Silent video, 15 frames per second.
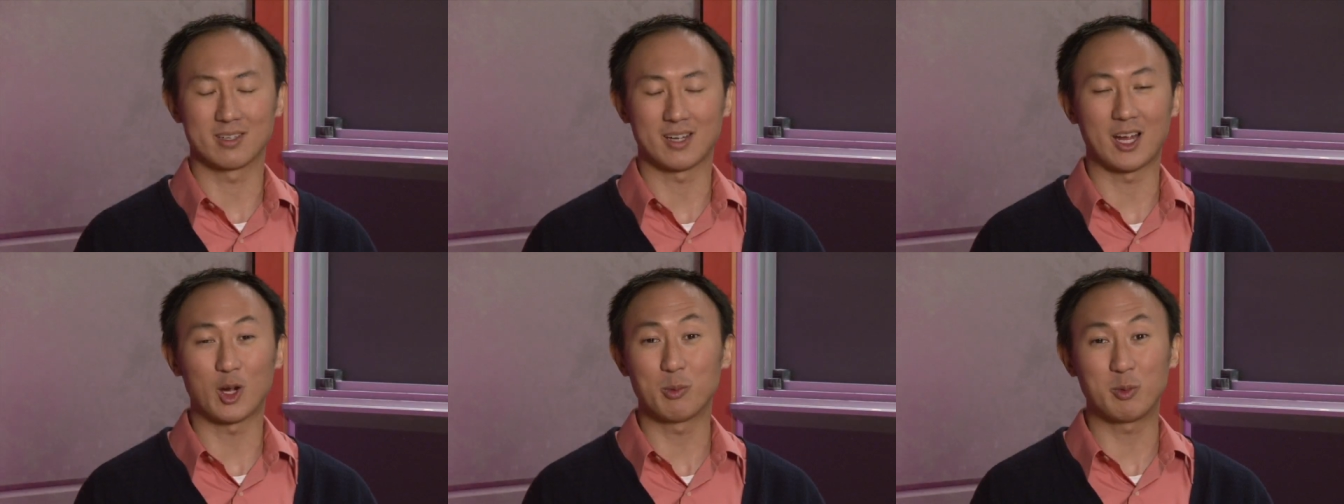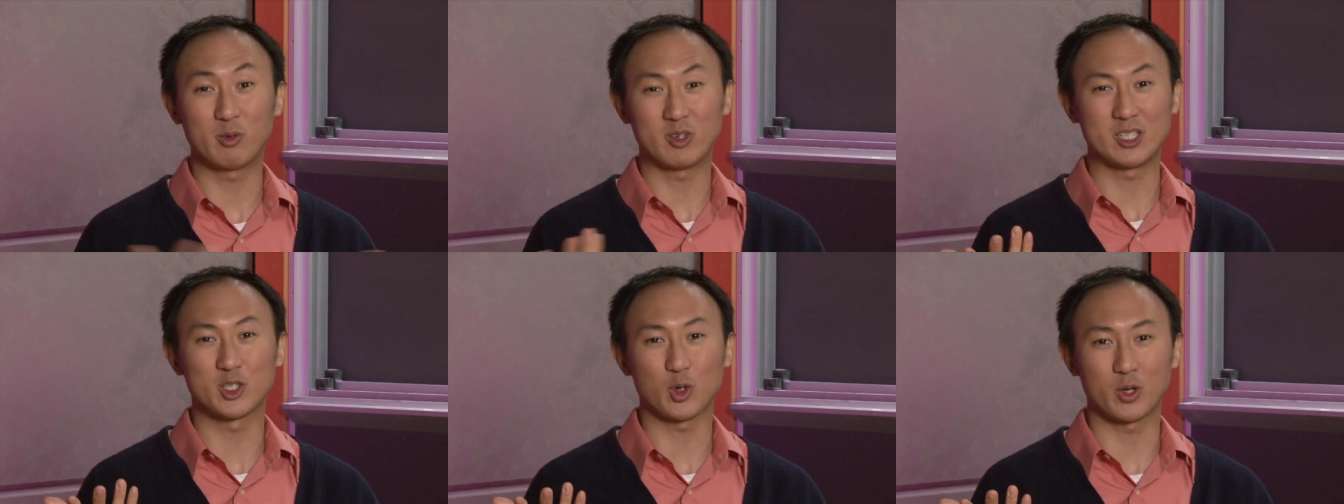I hope
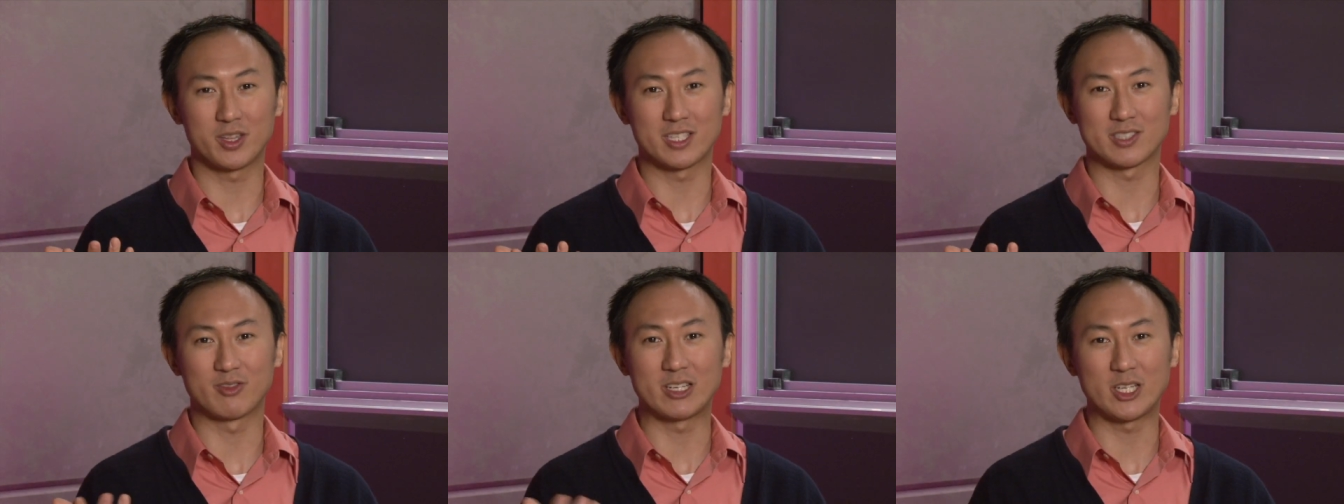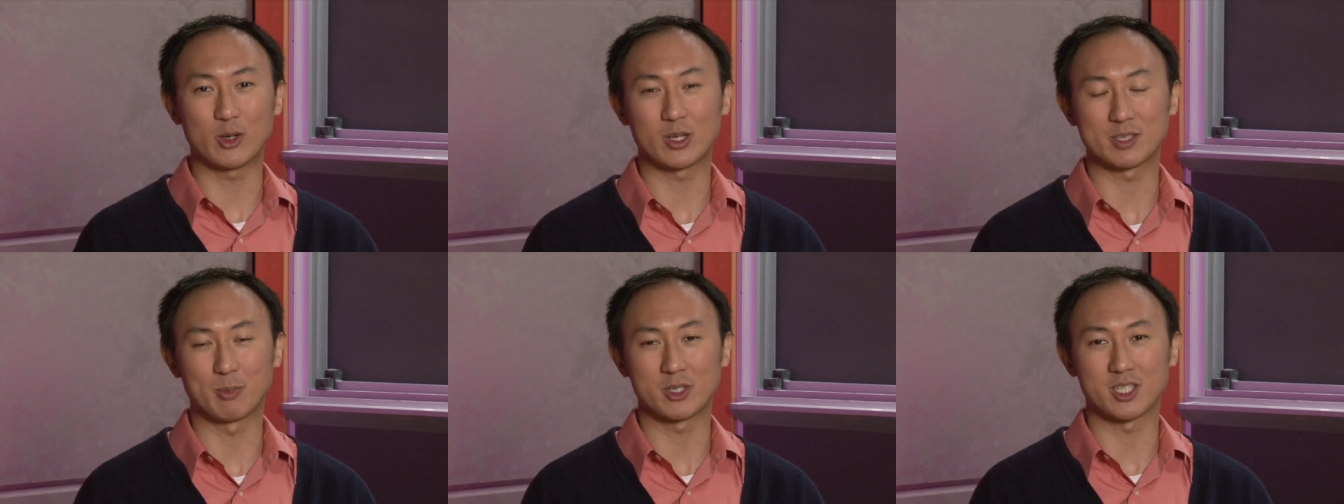you've enjoyed this video
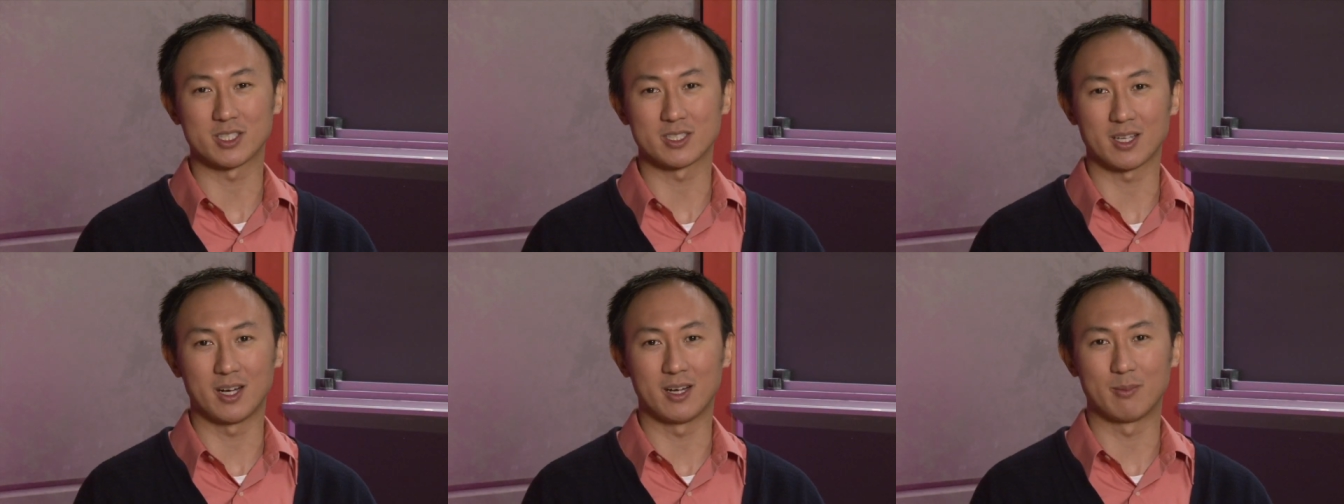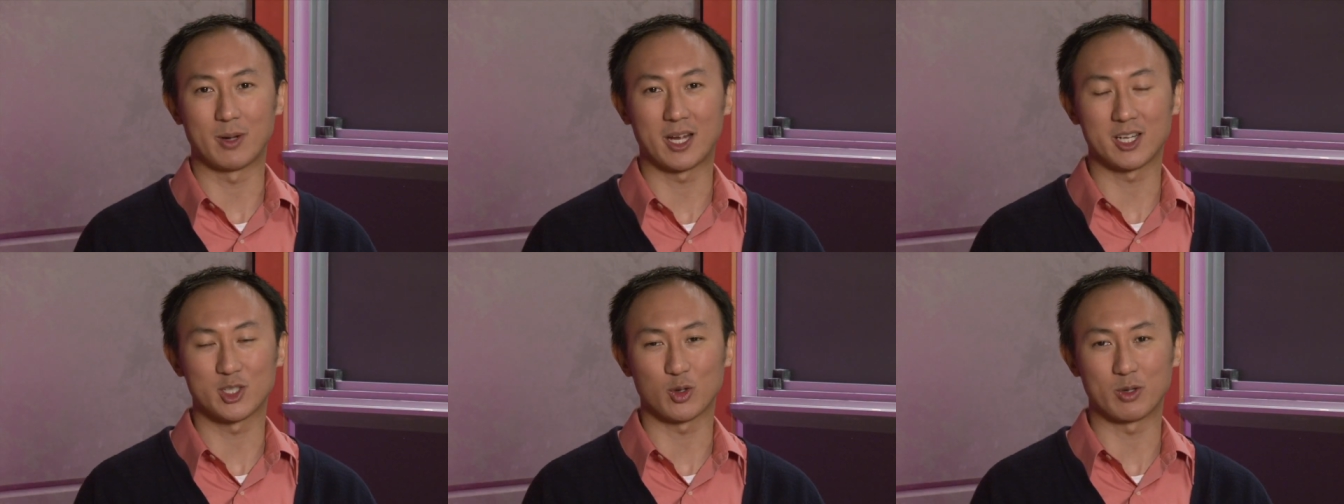as much as um,
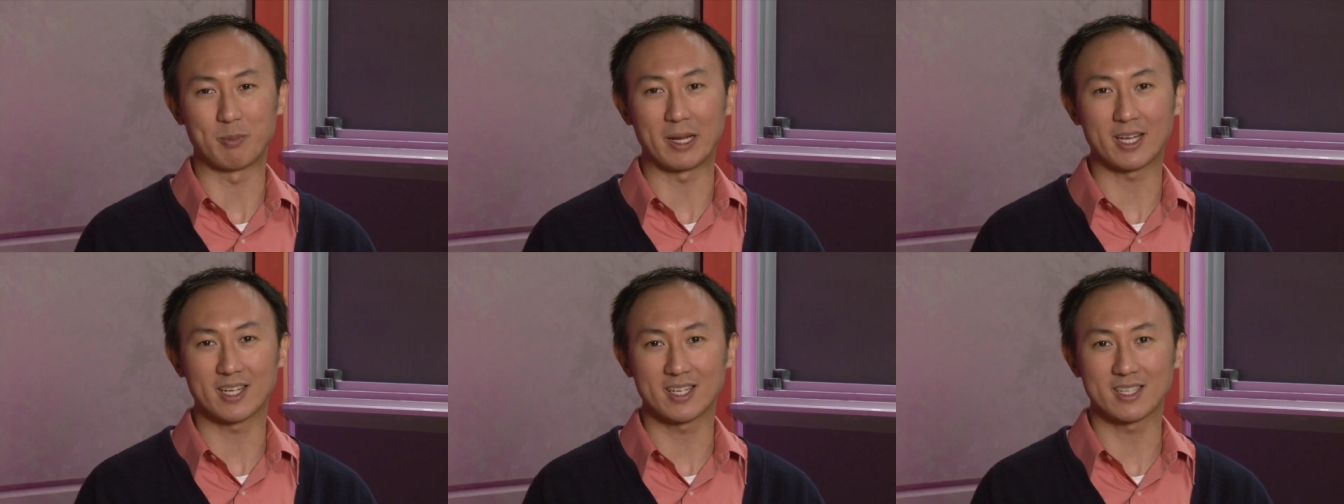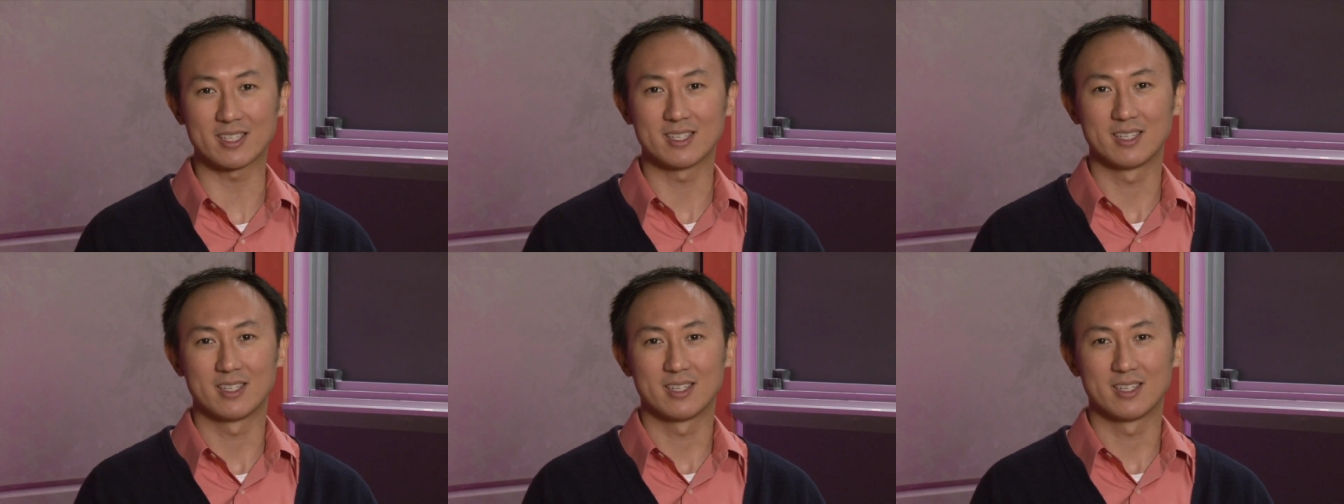I enjoyed making it.